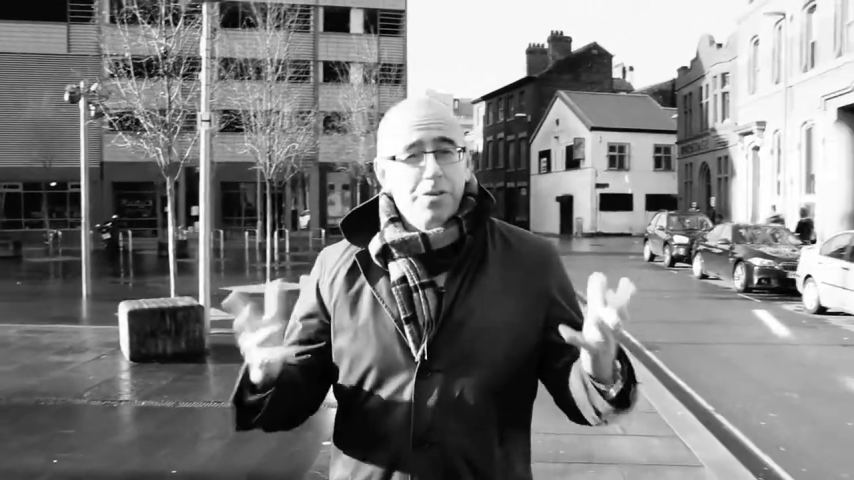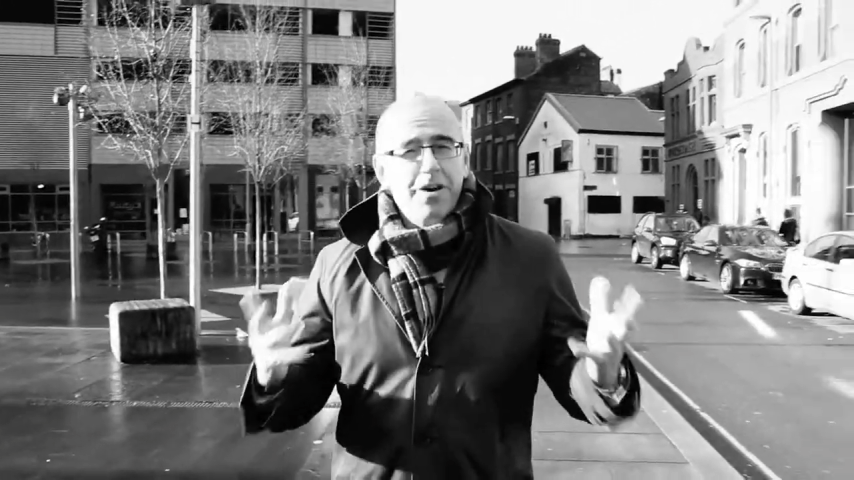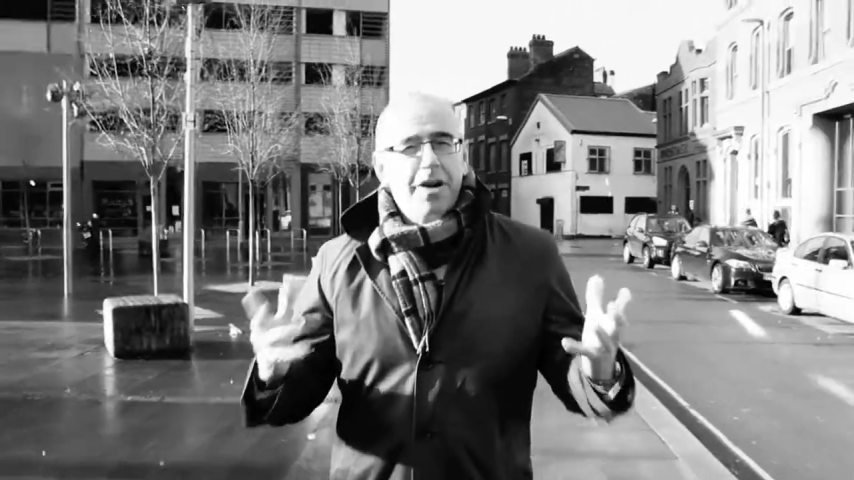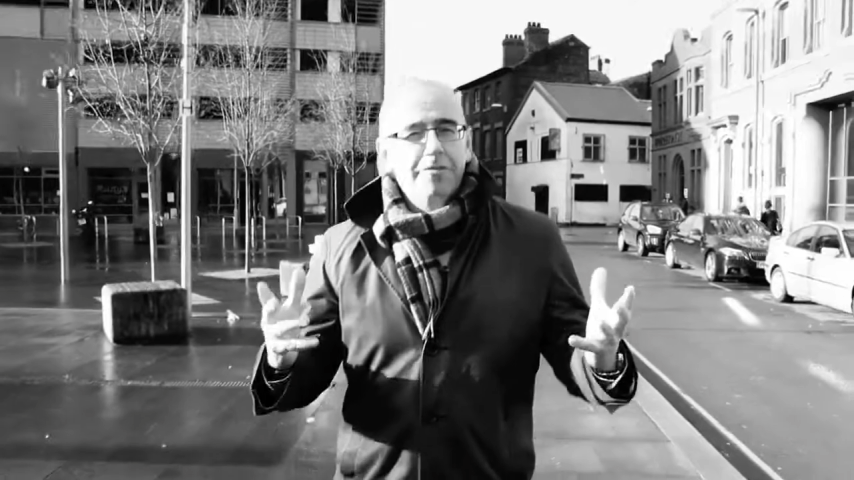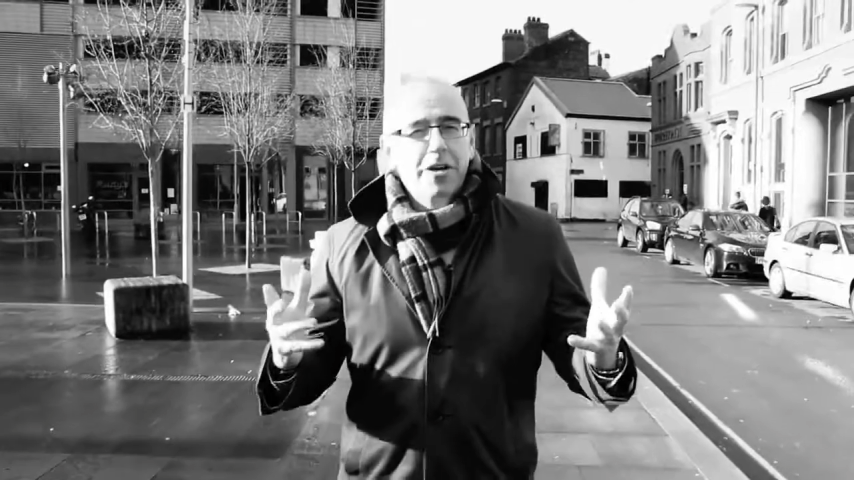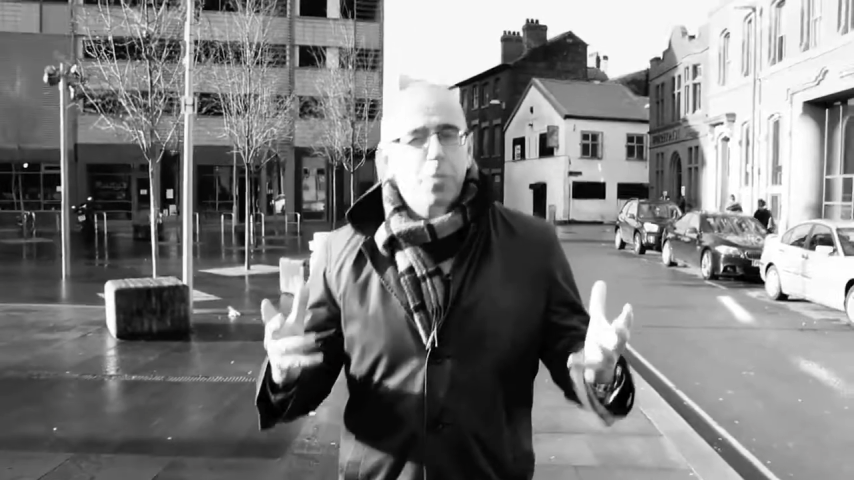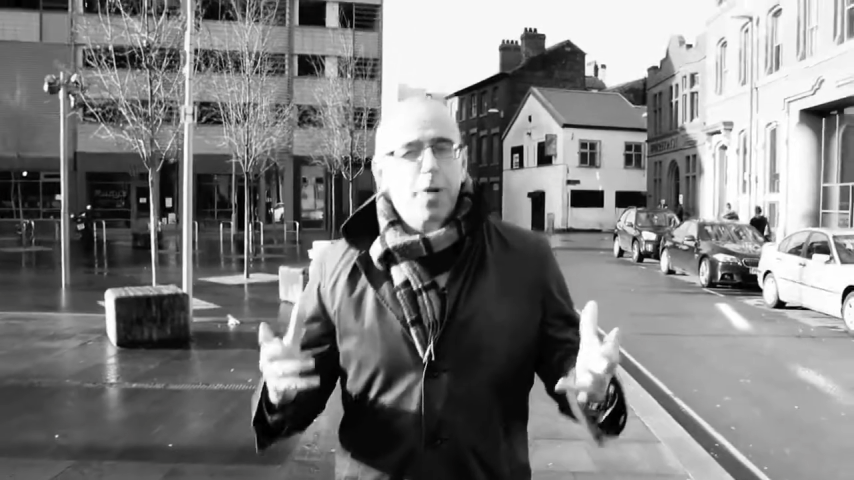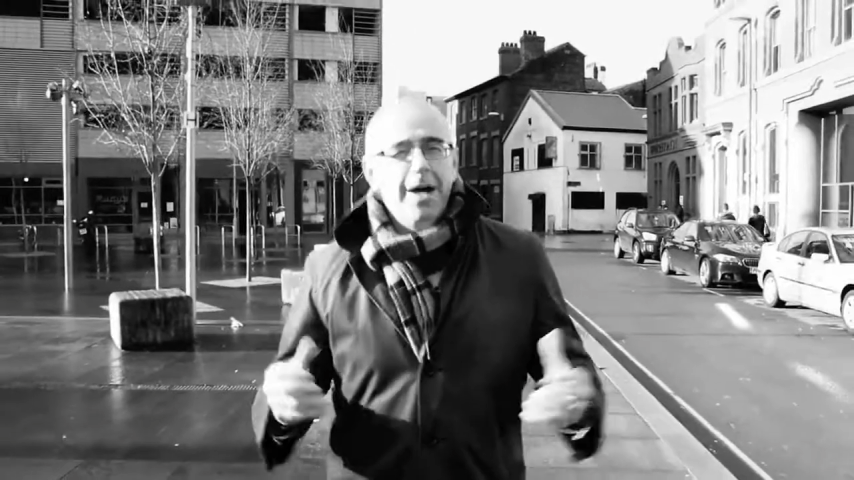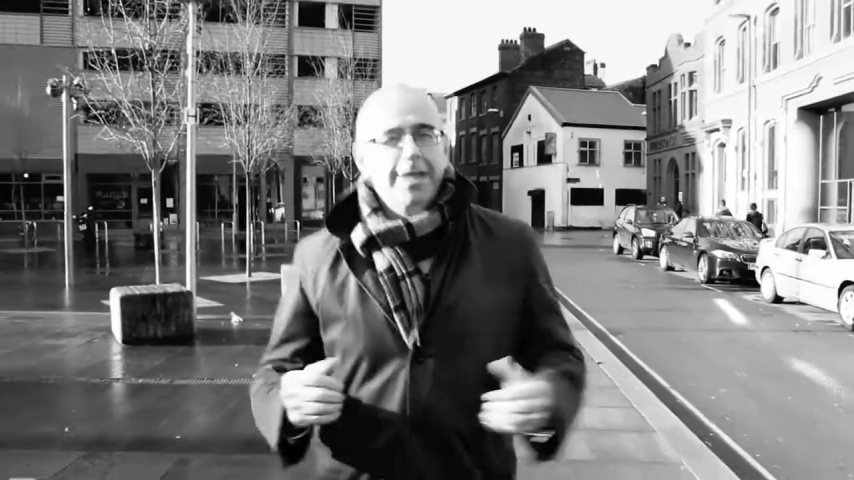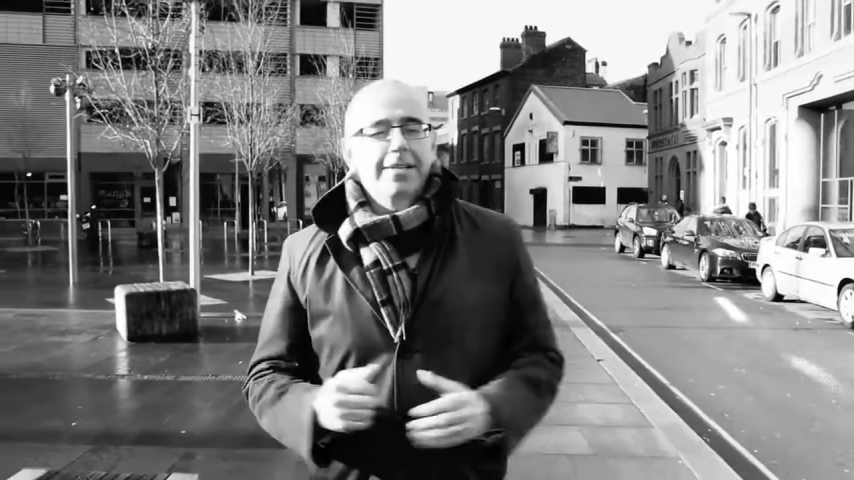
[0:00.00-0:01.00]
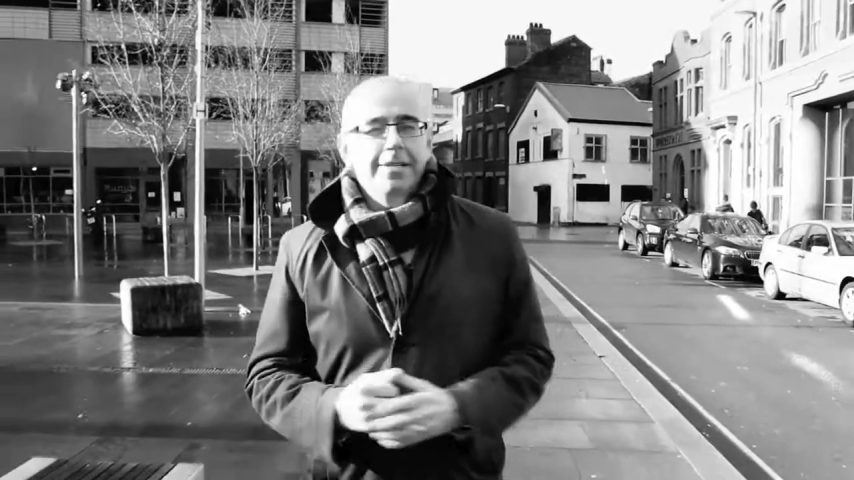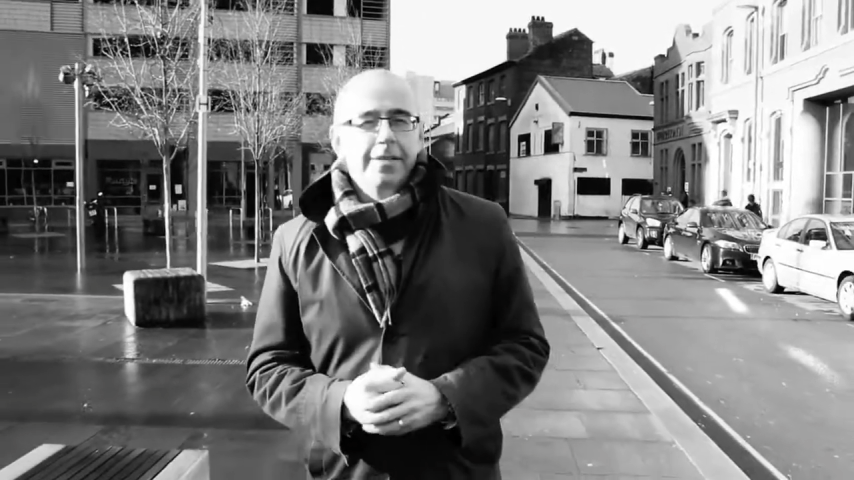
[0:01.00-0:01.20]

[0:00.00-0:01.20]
are required,